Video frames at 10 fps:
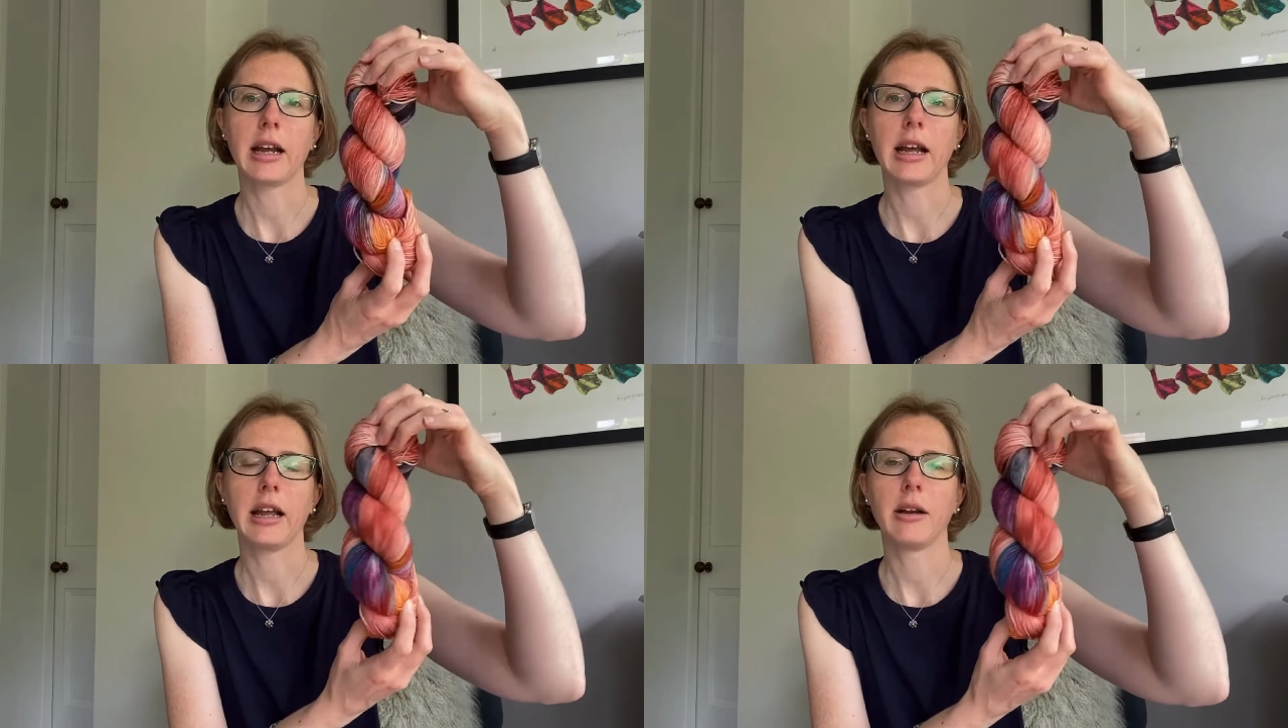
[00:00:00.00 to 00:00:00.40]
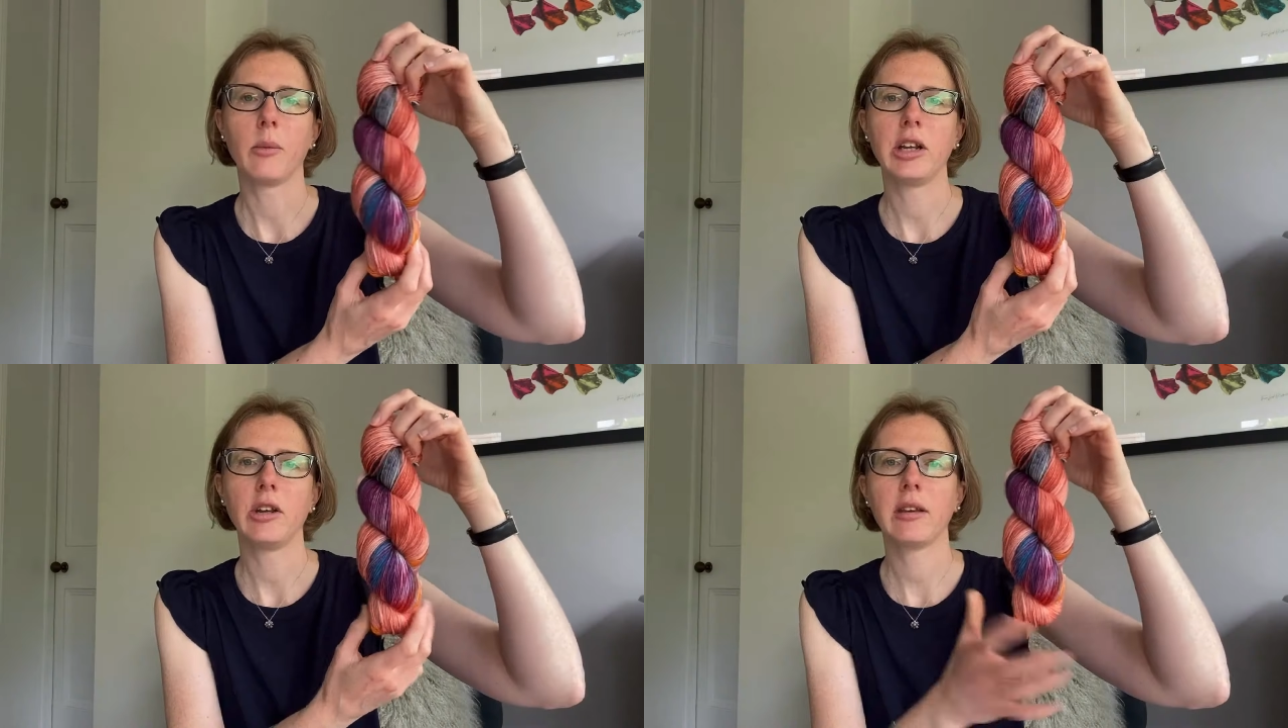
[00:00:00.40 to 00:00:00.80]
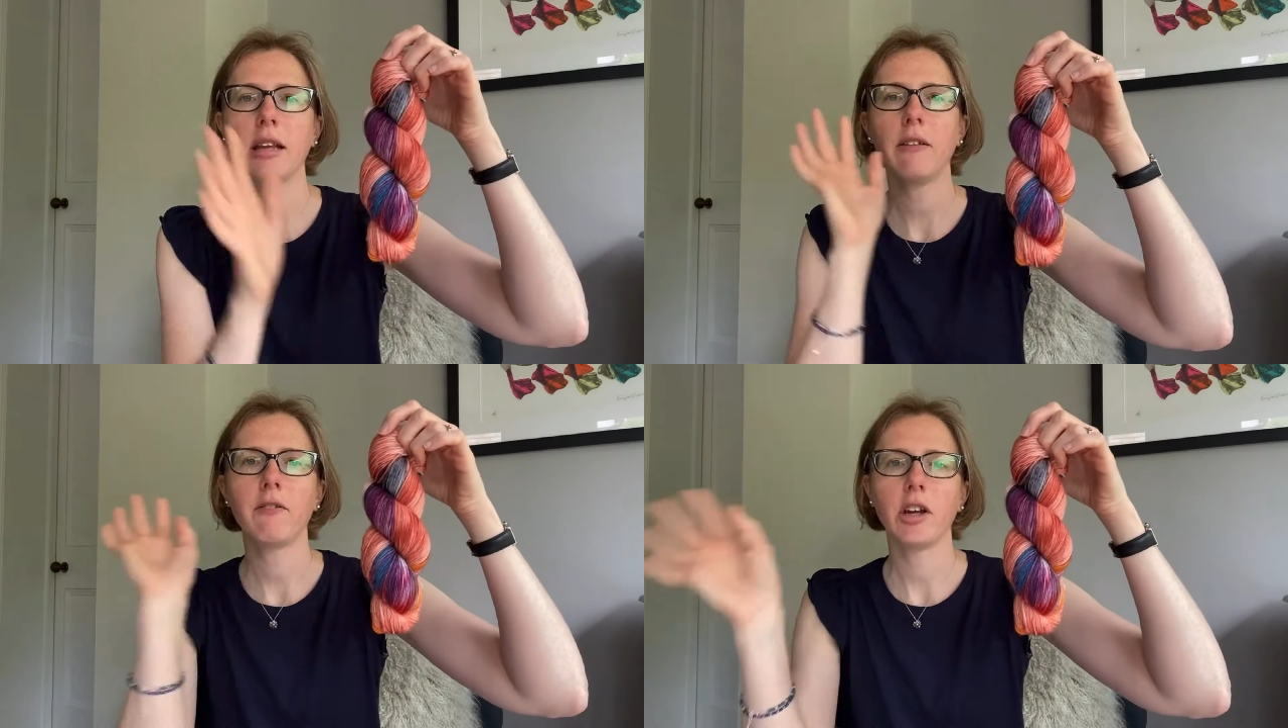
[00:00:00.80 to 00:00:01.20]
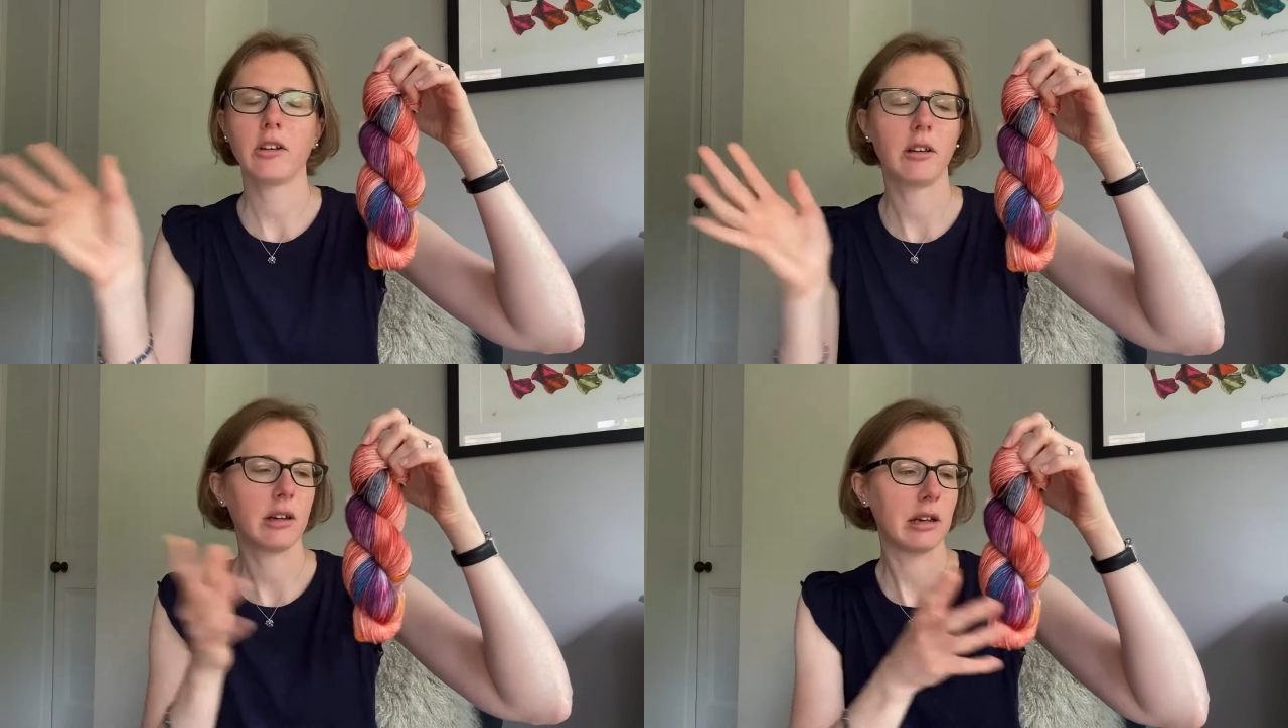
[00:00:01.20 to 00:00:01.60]
and when you see the photo
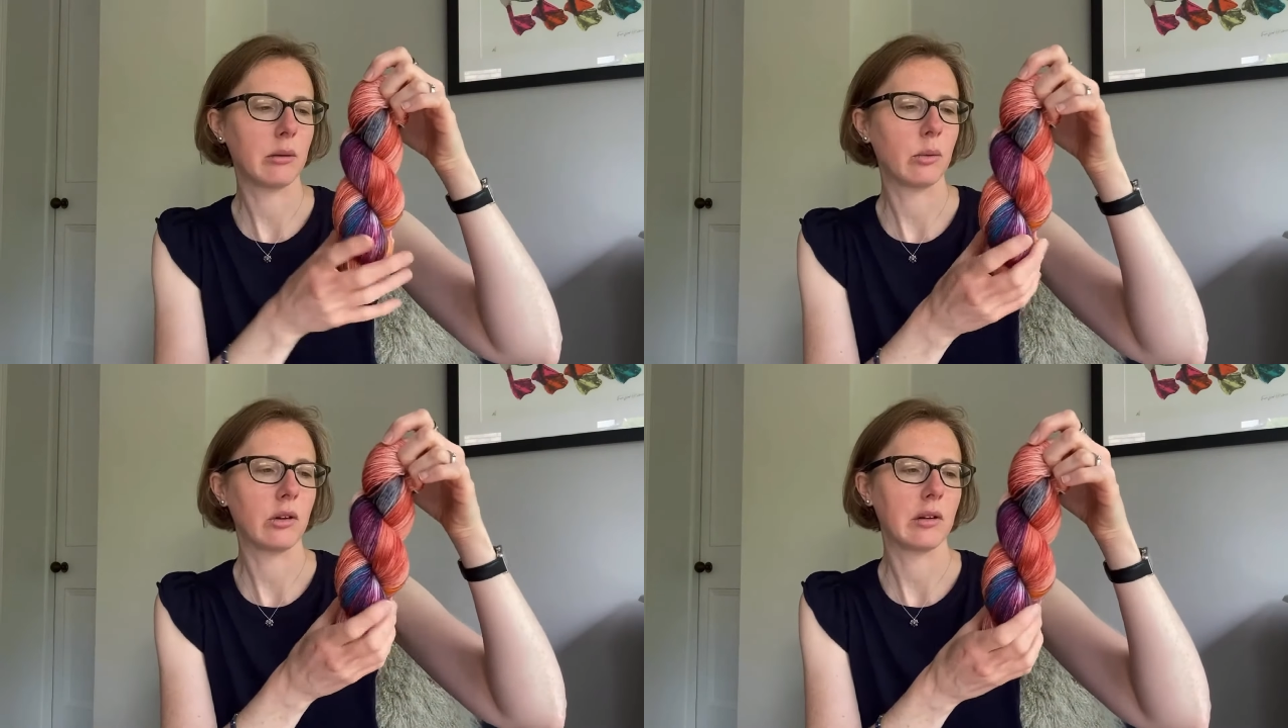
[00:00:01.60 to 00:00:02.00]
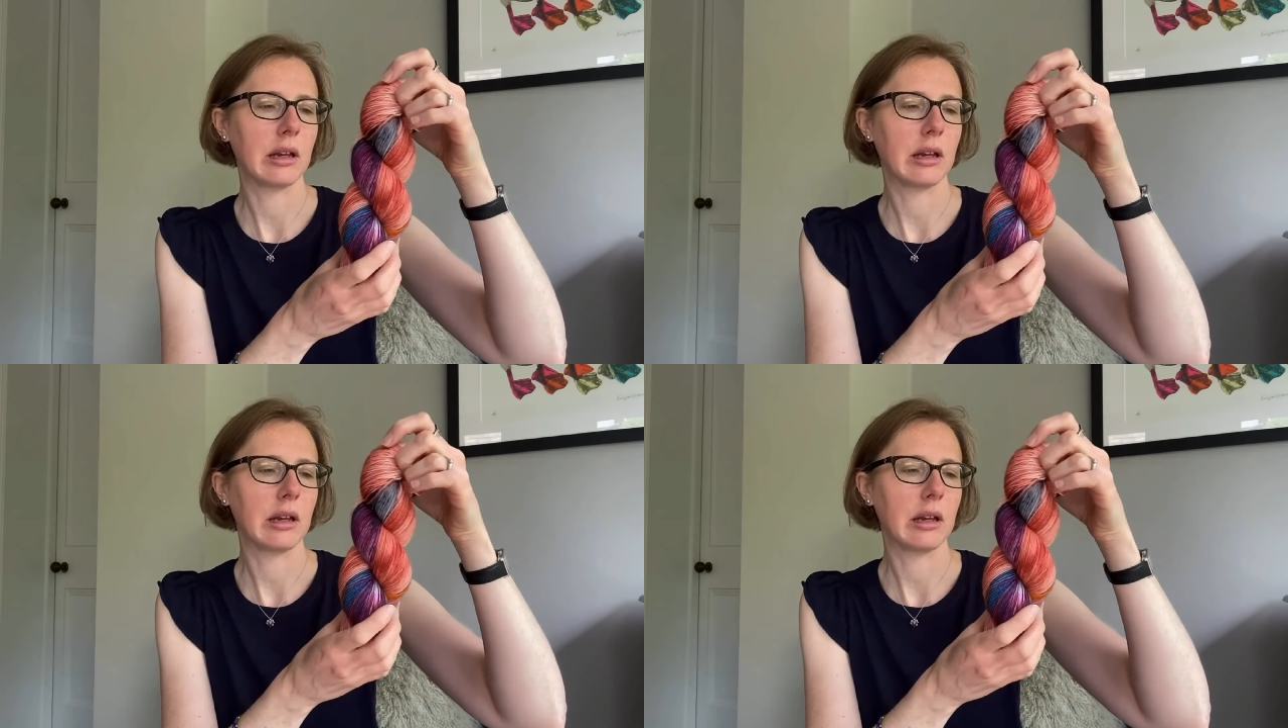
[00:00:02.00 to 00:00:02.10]
that it was